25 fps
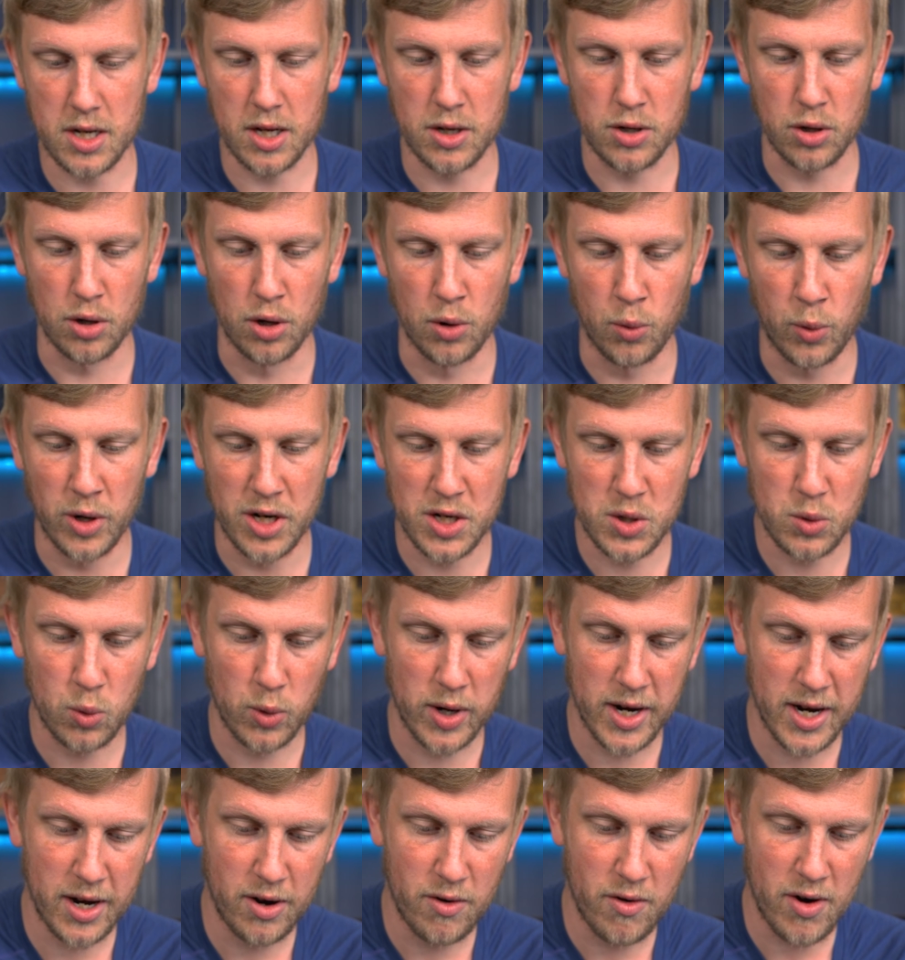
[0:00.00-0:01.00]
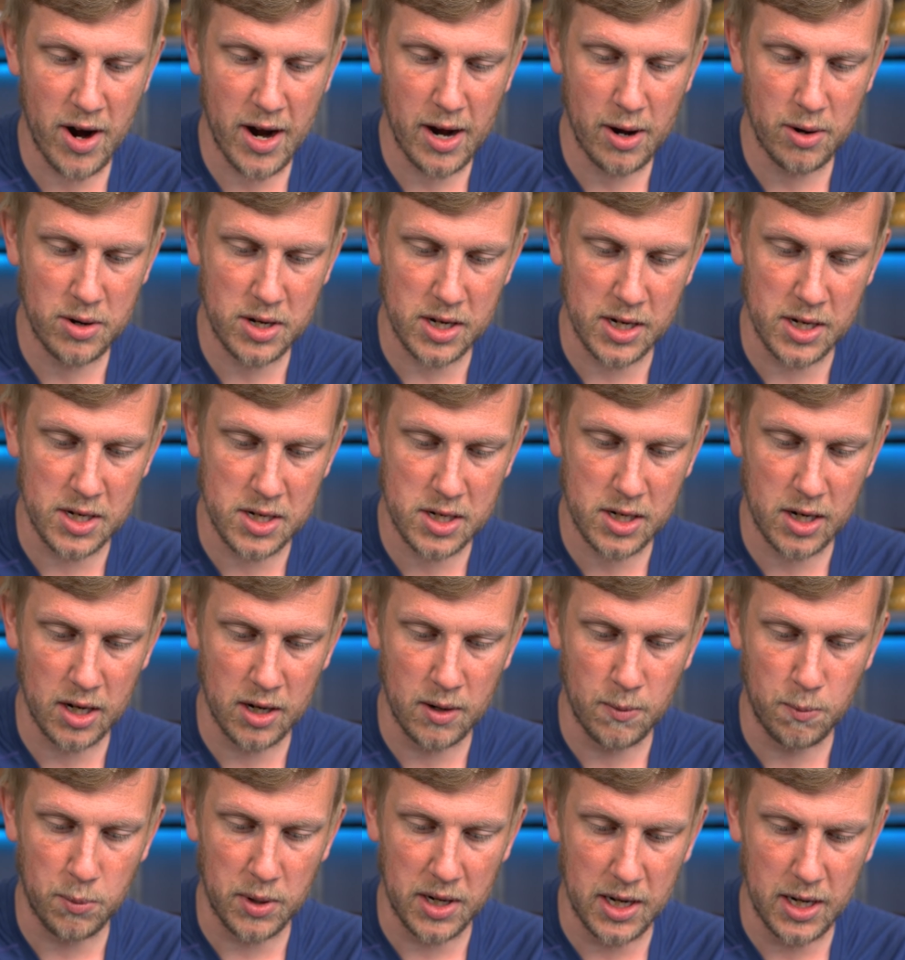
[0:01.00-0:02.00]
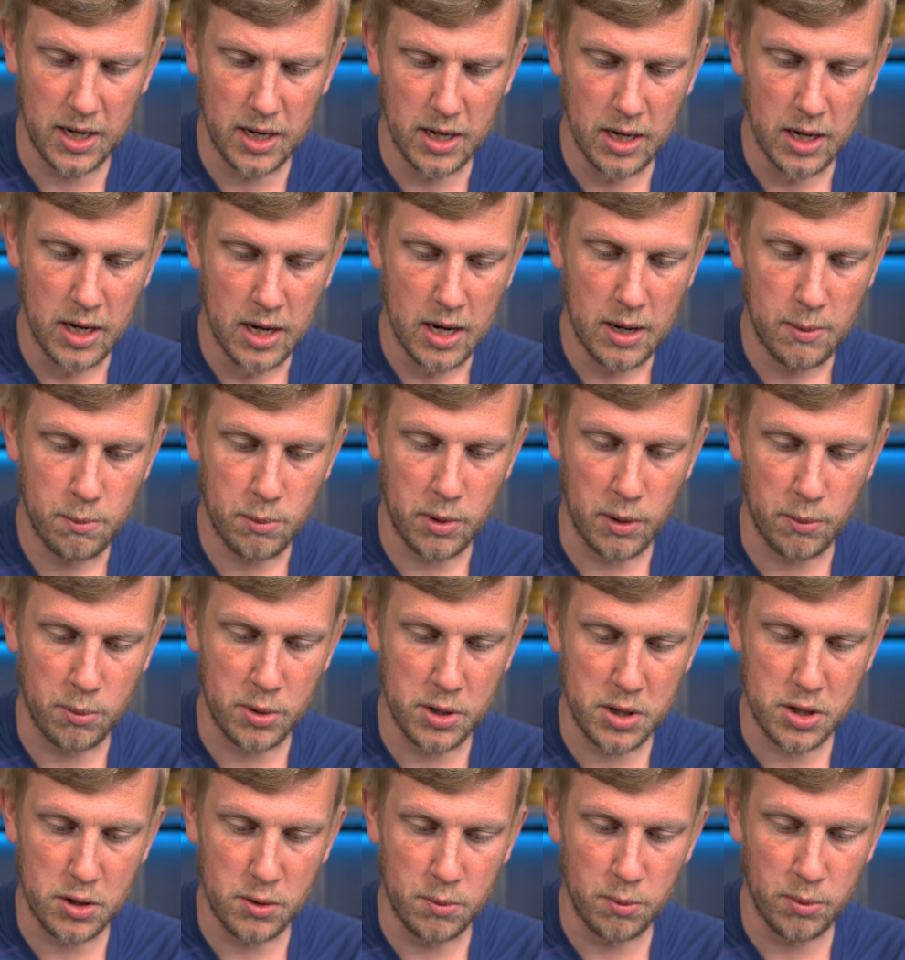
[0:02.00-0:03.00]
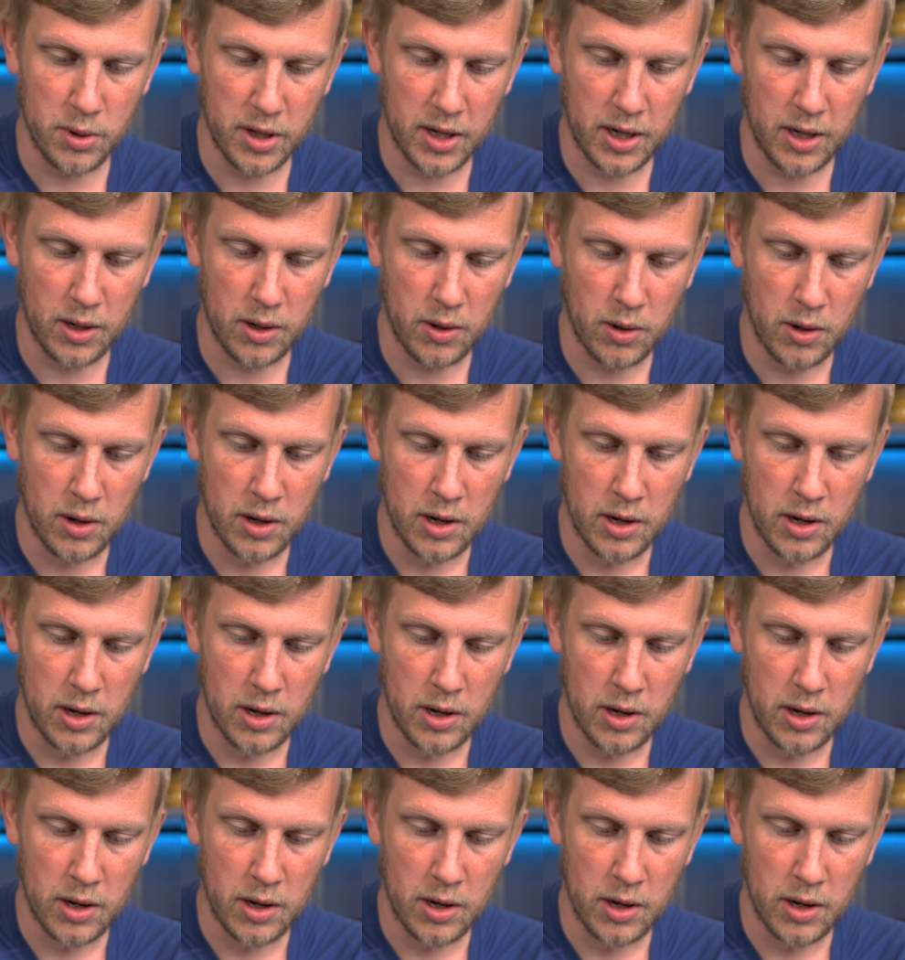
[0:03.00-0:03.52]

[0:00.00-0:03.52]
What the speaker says: I don't know which way around it's going to be, but presumably